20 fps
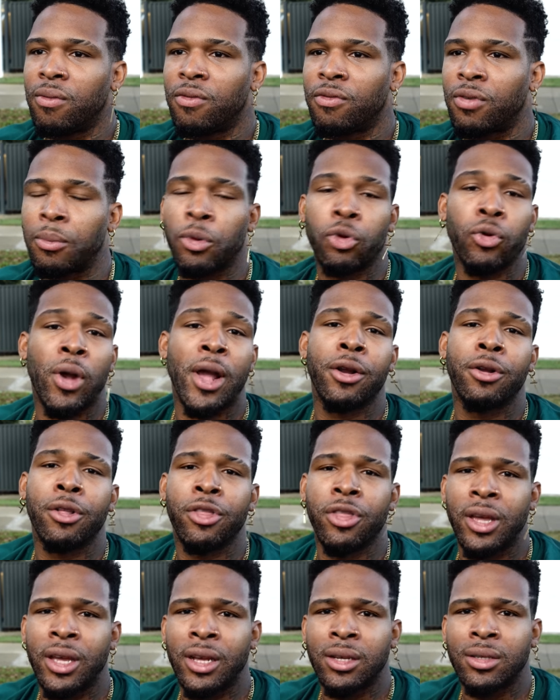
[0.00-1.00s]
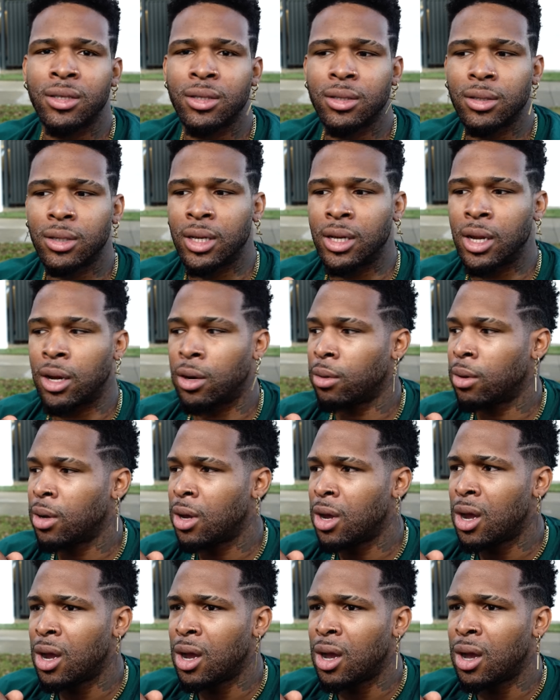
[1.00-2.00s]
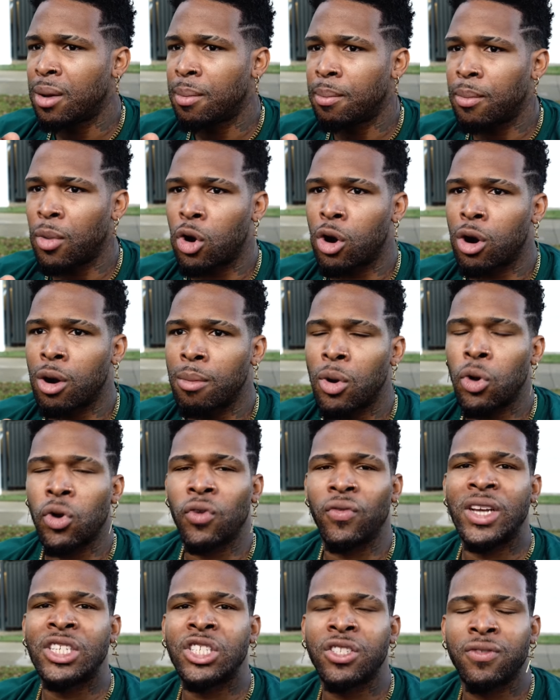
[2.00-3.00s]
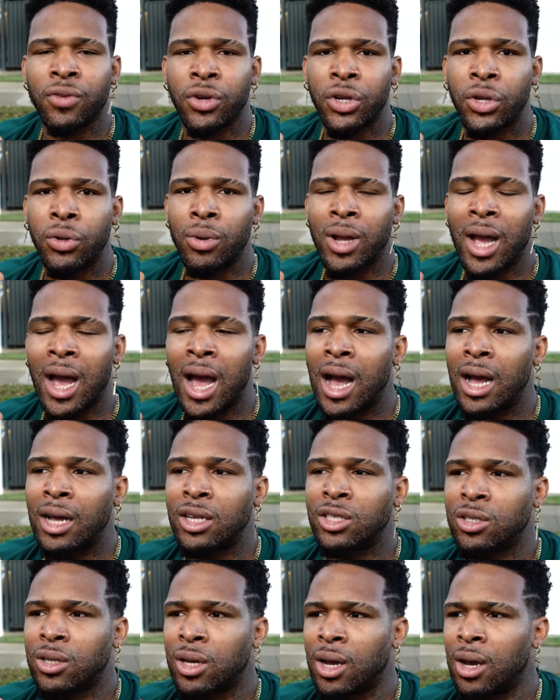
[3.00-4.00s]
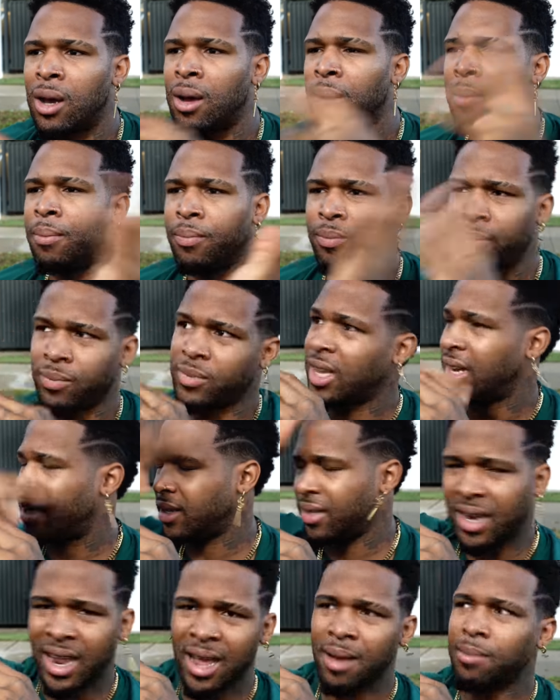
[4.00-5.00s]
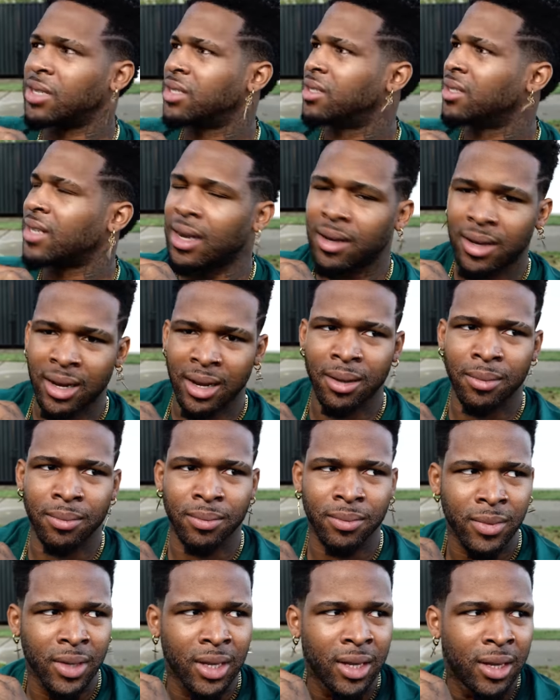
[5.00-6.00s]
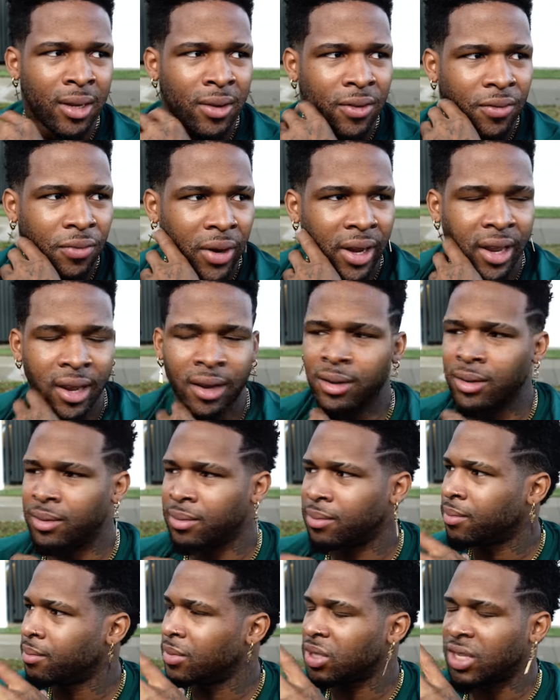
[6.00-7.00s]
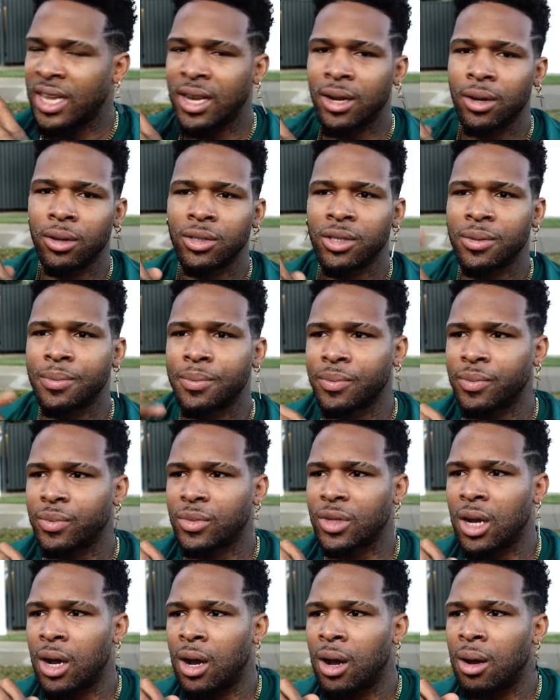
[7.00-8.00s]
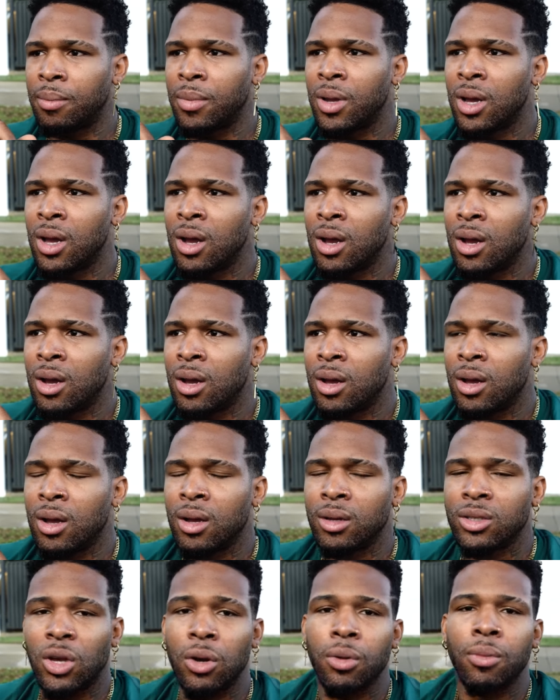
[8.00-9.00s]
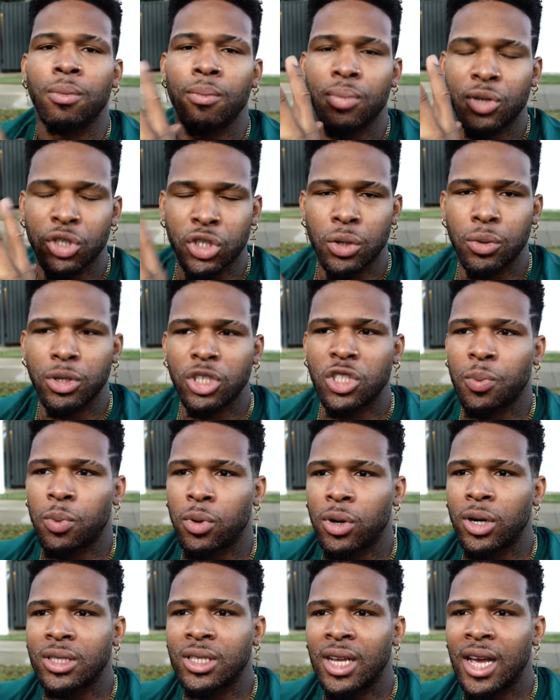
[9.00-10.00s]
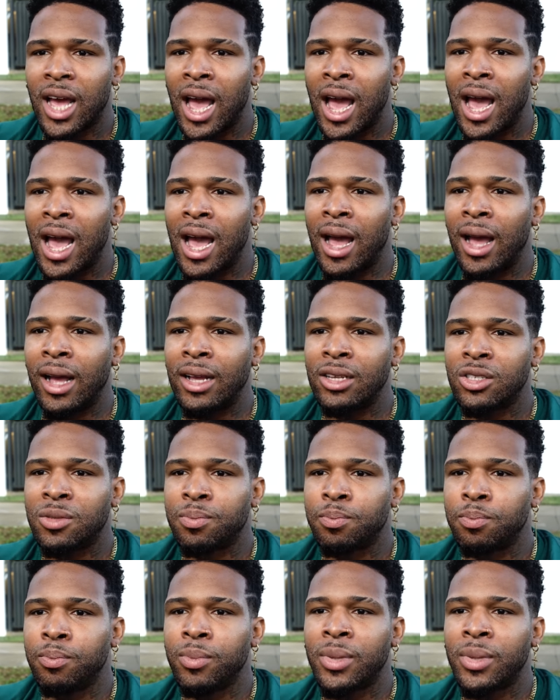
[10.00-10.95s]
from greater things, you know, more motivation for you guys. Goddamn freaking mosquitoes. So pursuing sports has